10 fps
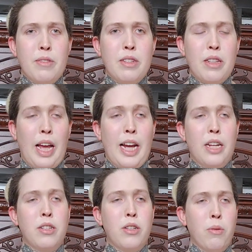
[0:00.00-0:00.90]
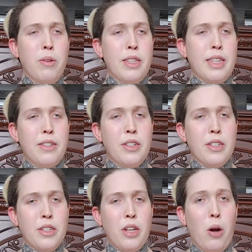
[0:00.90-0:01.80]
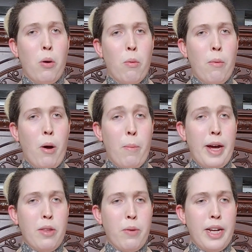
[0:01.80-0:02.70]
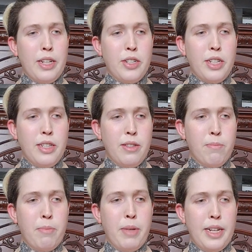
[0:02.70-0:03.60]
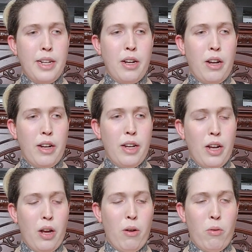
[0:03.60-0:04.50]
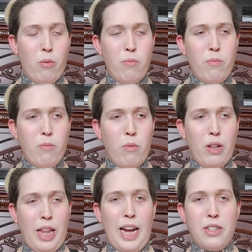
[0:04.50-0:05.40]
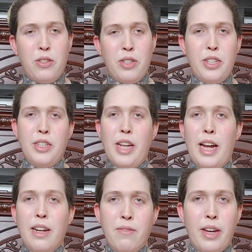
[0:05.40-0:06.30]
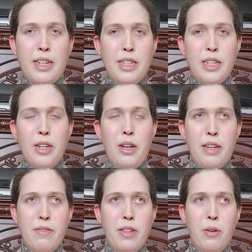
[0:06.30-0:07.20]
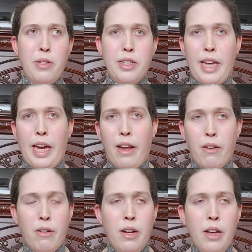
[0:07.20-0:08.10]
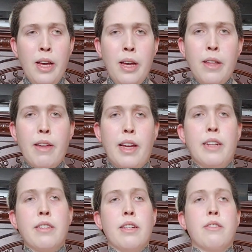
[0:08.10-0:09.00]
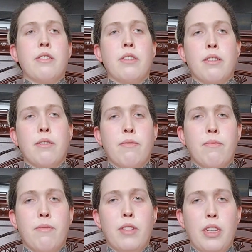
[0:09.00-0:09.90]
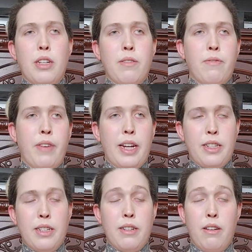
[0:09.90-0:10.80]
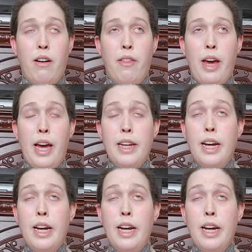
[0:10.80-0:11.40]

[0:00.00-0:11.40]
like to it than just, oh, by the way, she's bitten, and oh, well, actually she's not infected, even though the scanner thing said she's infected and all that.